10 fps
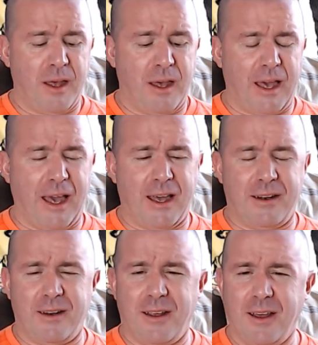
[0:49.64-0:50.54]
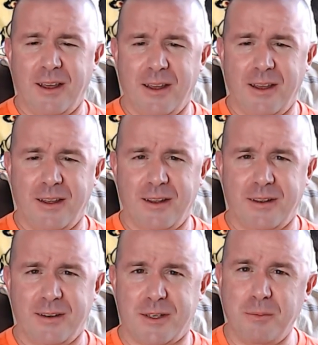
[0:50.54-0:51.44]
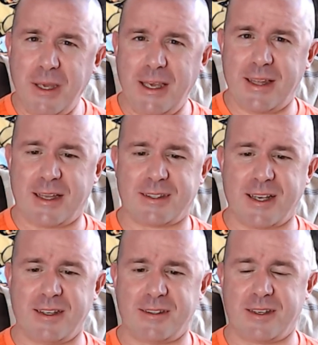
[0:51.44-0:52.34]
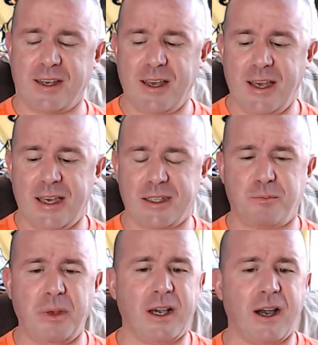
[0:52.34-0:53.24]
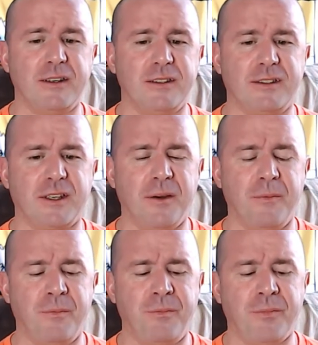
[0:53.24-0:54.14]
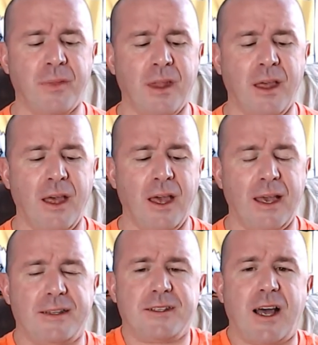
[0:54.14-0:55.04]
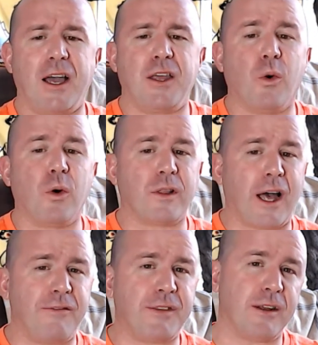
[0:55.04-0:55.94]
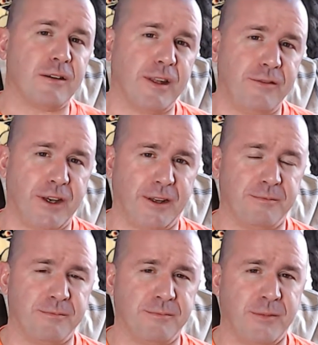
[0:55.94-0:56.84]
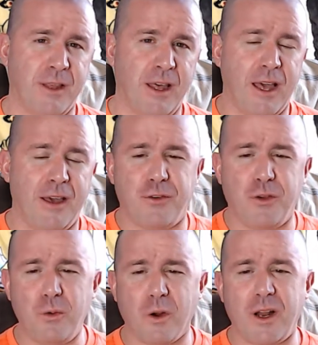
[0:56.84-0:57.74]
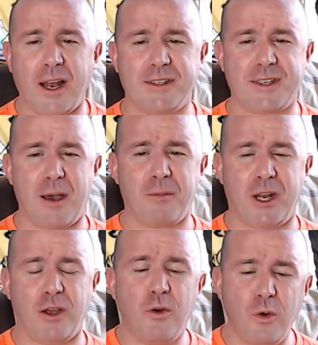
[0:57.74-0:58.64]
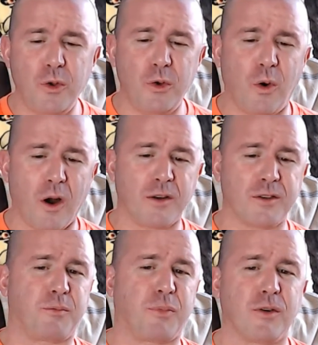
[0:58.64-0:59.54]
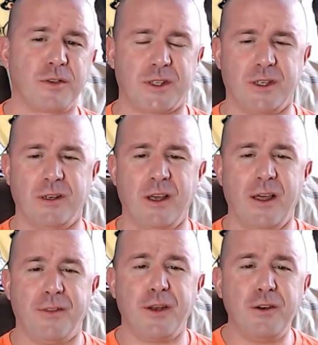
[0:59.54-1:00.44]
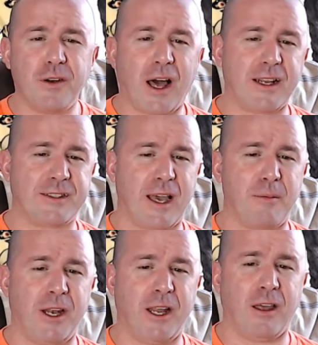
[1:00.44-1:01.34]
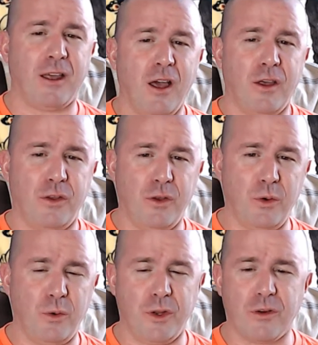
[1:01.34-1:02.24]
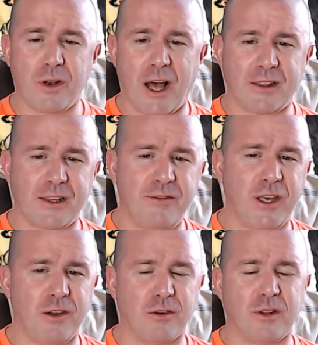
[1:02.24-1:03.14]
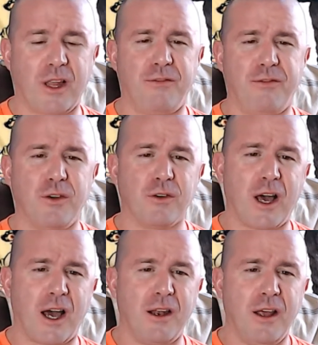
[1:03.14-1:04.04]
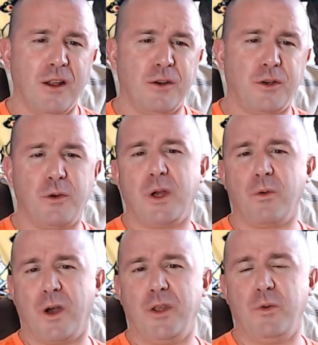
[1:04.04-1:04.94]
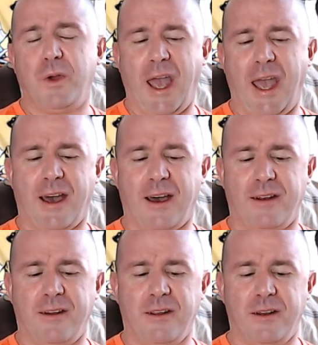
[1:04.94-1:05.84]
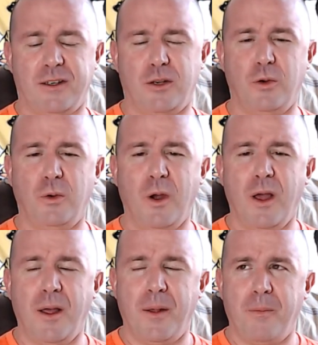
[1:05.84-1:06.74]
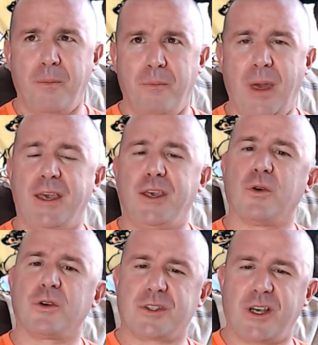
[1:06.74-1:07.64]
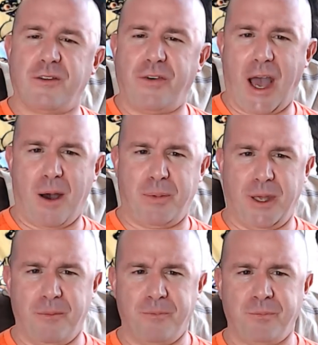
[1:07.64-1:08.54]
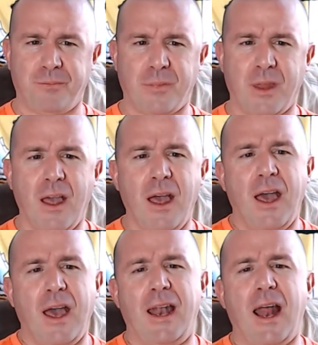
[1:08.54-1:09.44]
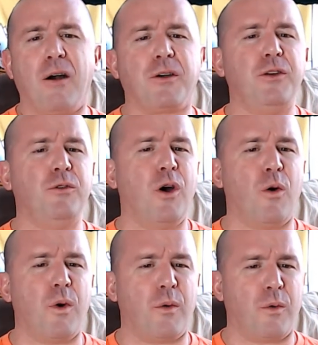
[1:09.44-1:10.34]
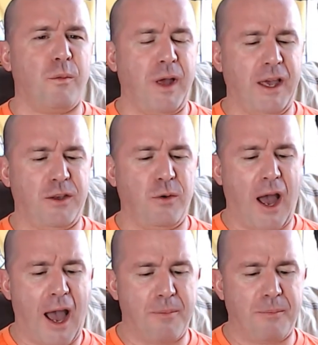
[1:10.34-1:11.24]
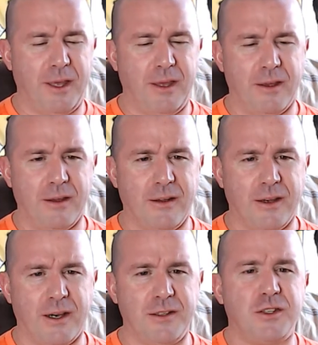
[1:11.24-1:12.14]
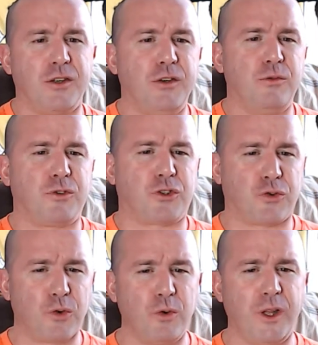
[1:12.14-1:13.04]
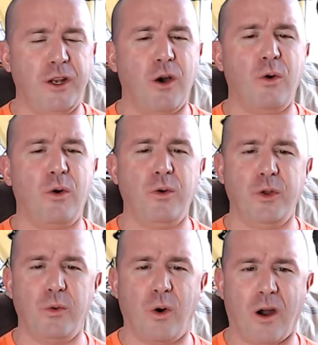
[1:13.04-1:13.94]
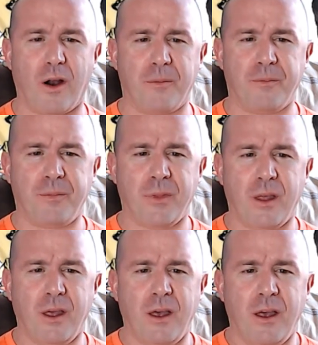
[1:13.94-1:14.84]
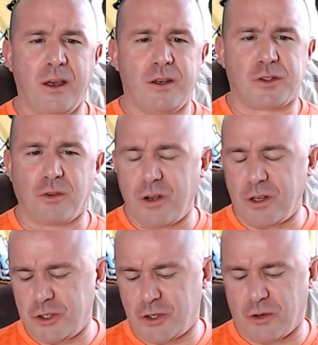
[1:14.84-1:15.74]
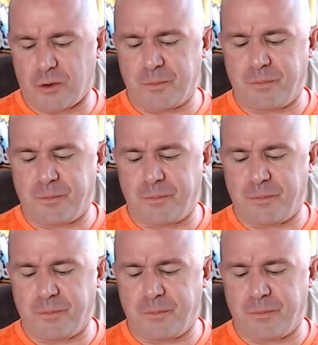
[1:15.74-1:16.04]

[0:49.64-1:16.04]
And to me, that says it's because it's not your life that you're living. If you are not examining who you are as a person, then you're not examining you. You're not living your life. You're not doing what you can to make yourself happy. And how can you know what will make you happy until you truly know who you are? So long as you're